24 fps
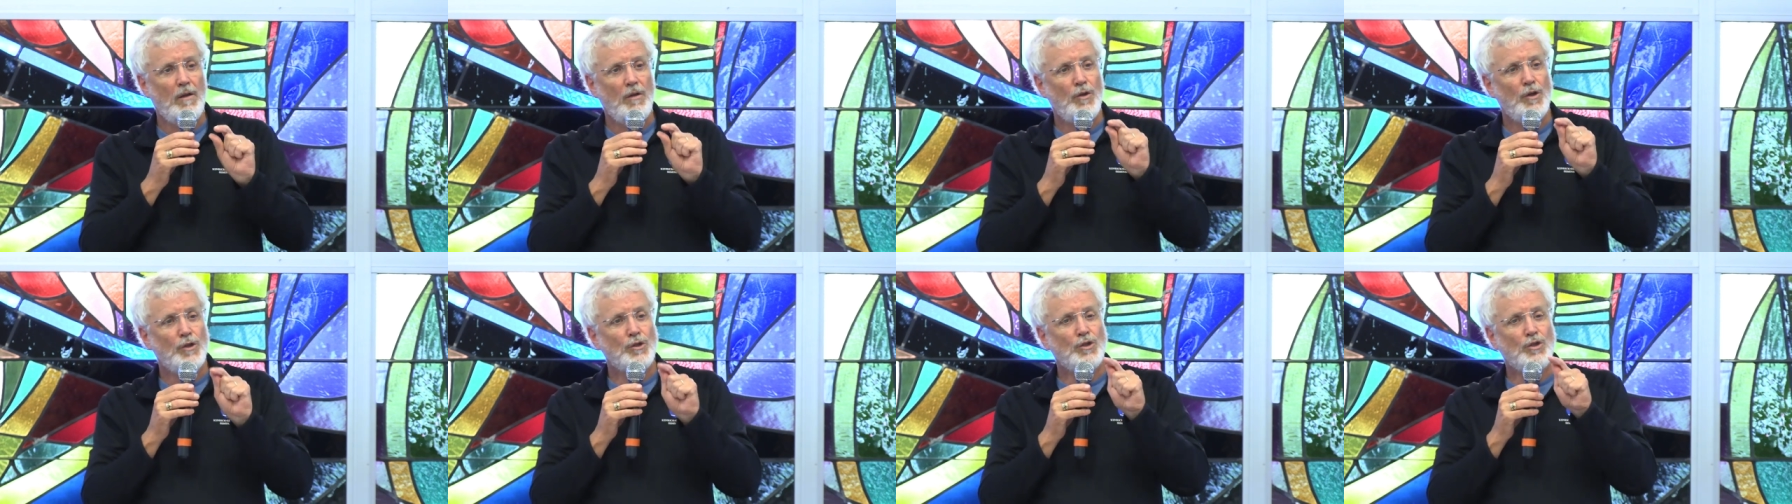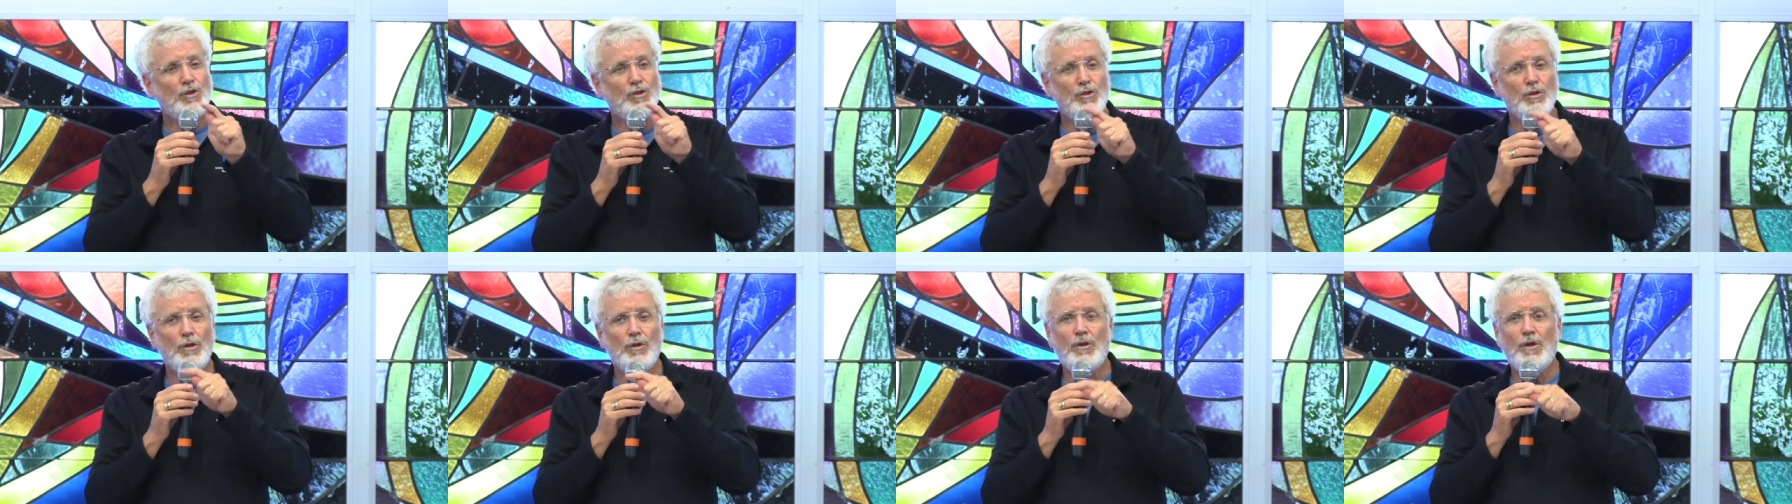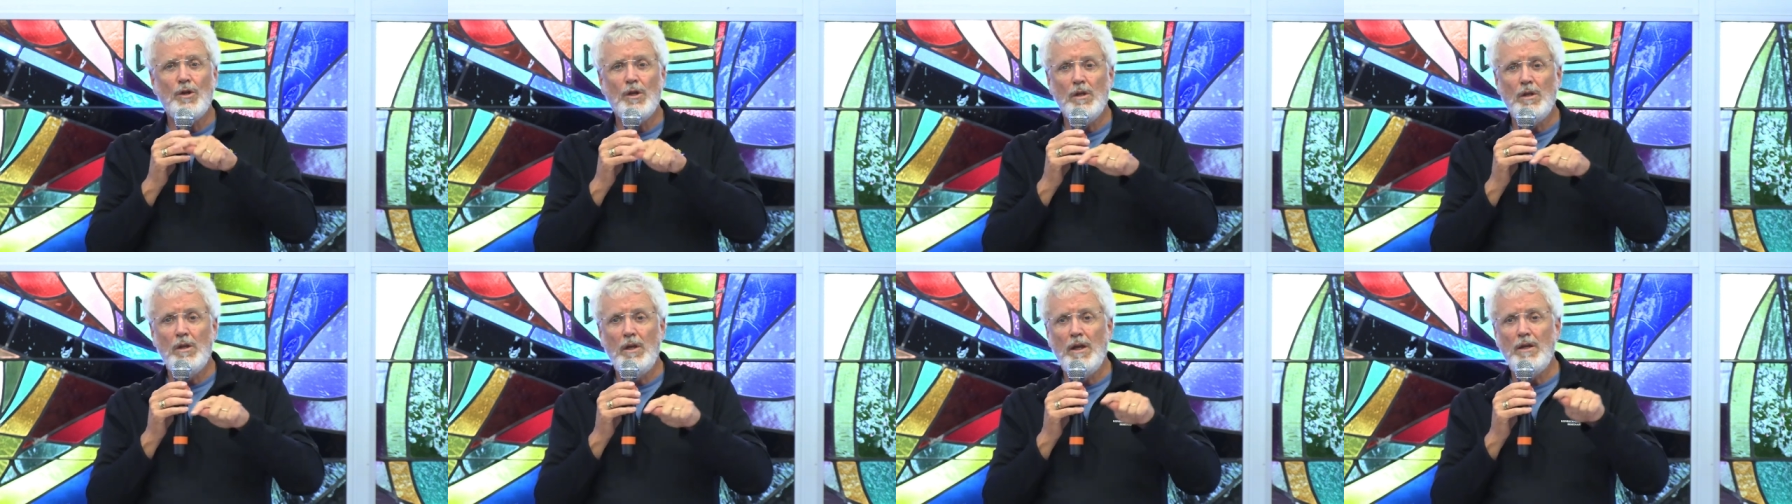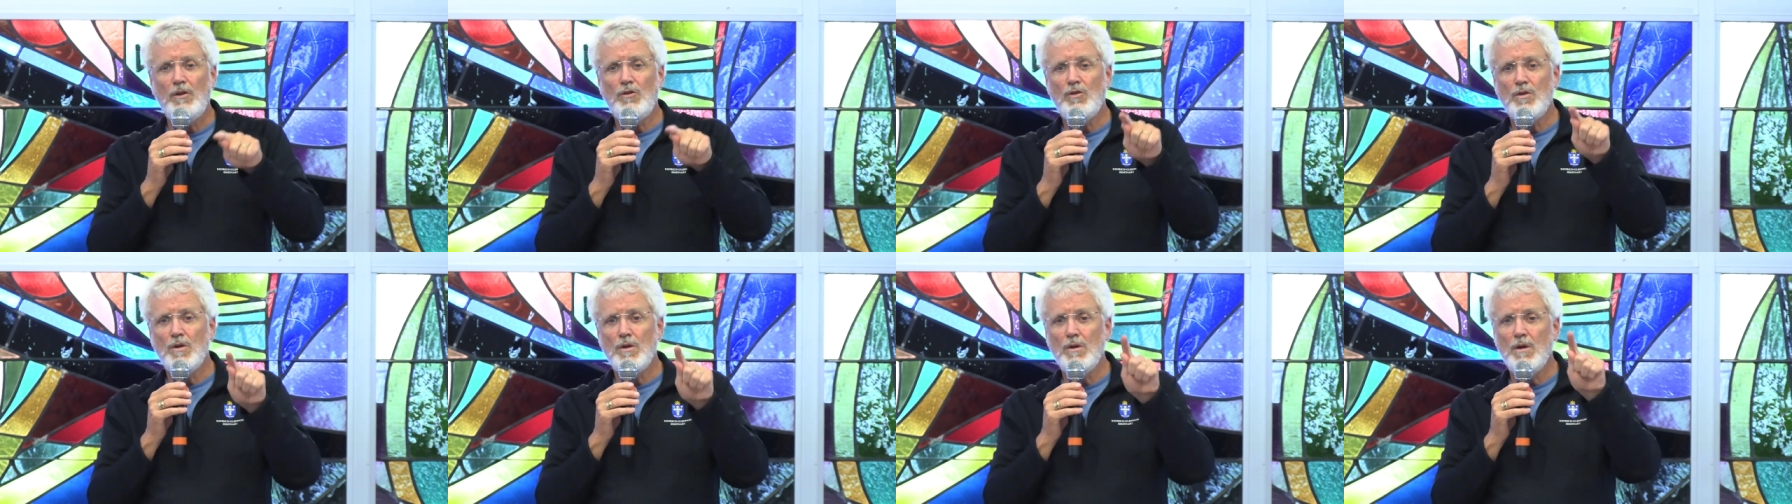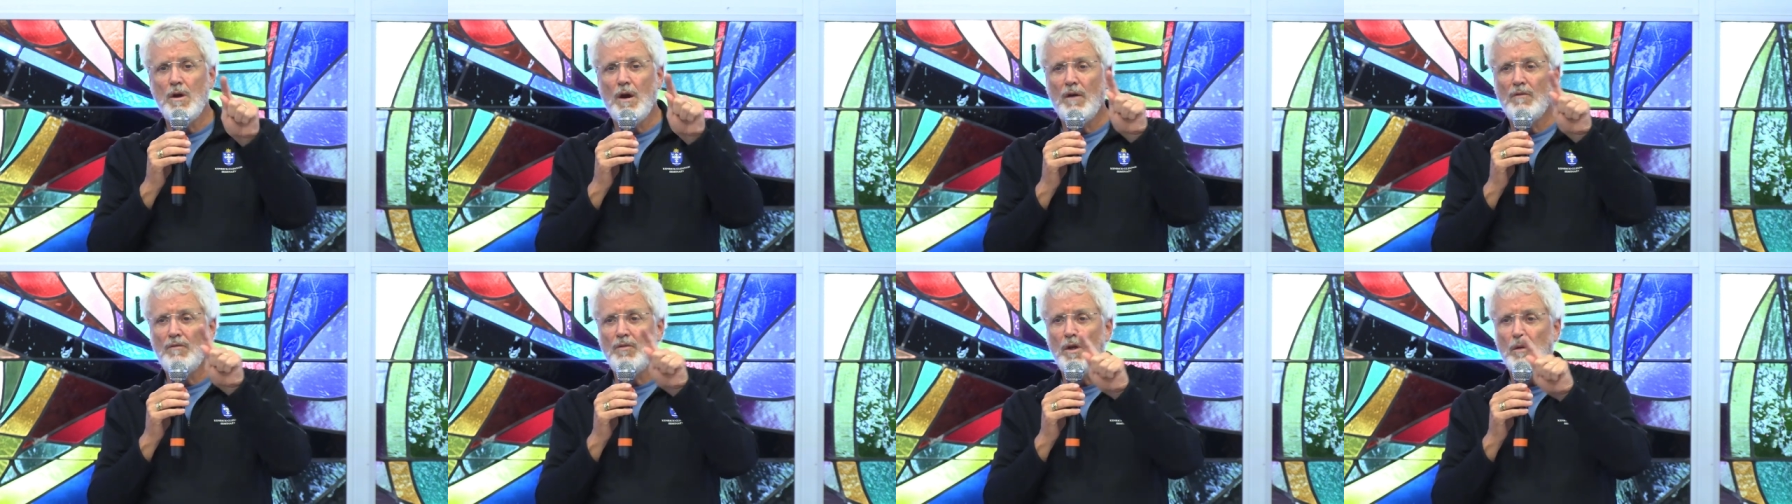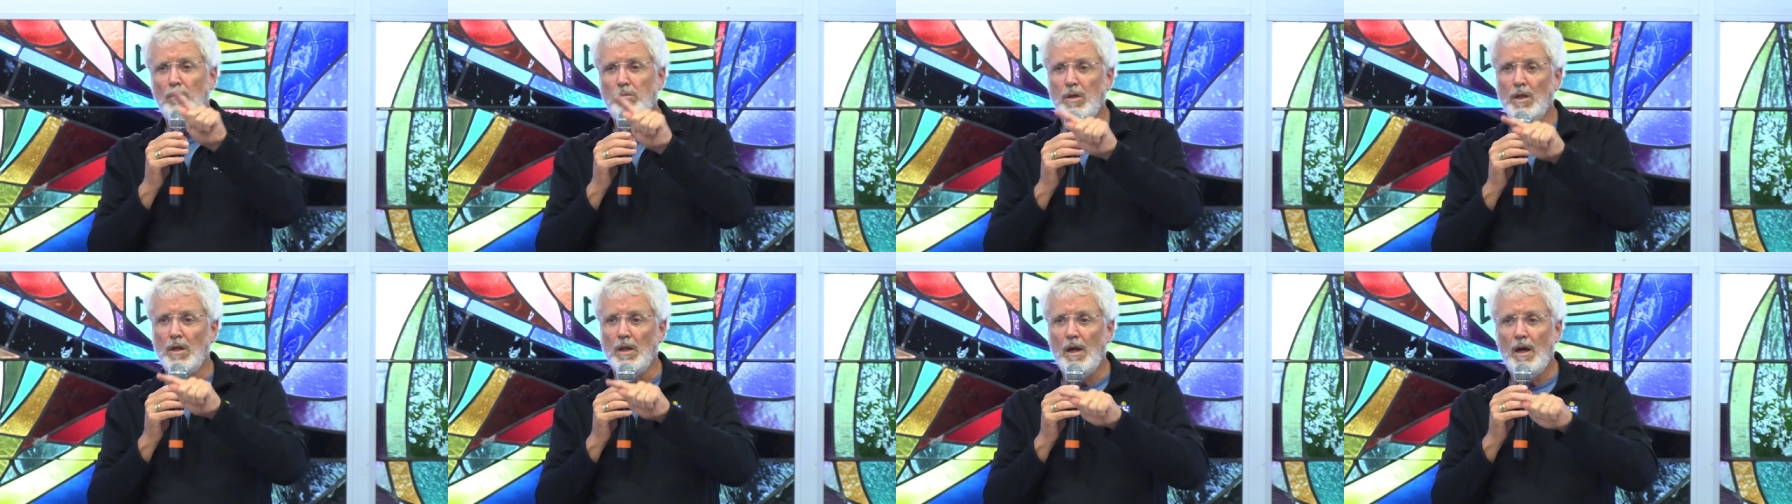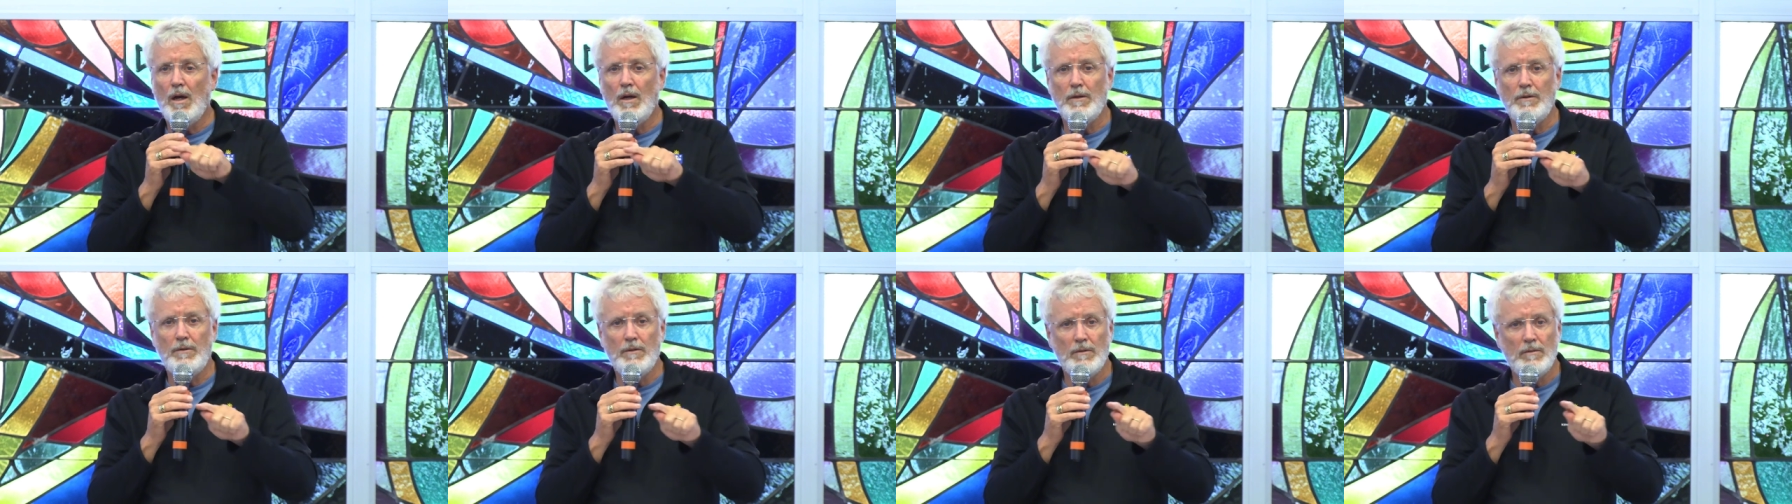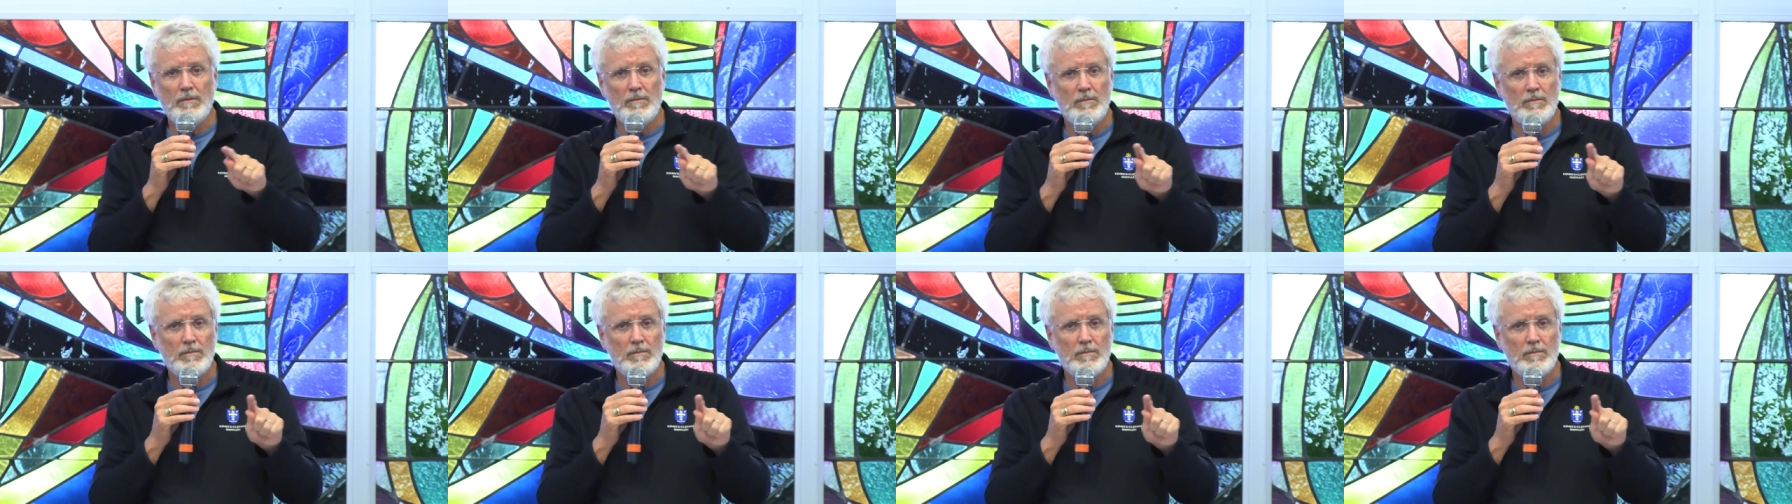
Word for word: the circulation of the blood